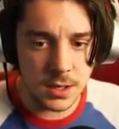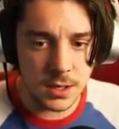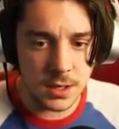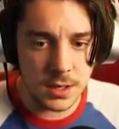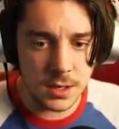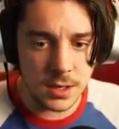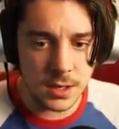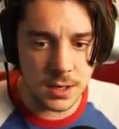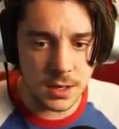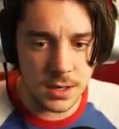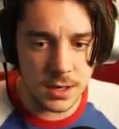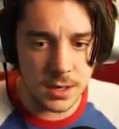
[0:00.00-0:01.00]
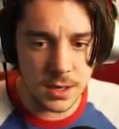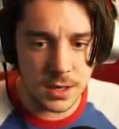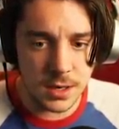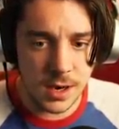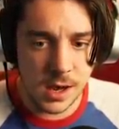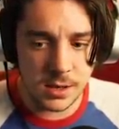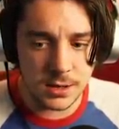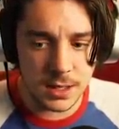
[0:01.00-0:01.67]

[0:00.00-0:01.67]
no, no, no, no, no, no, no, no,